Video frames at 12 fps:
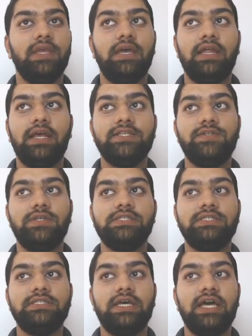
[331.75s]
As you can
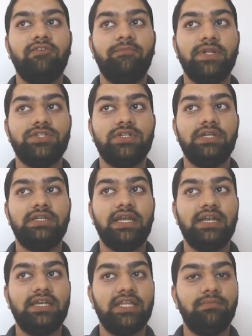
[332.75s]
see, I have mentioned
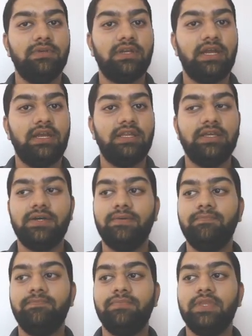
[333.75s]
ten T B right
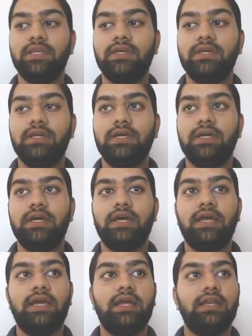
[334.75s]
here.
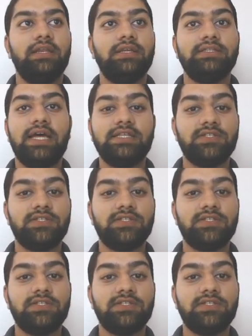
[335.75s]
And that's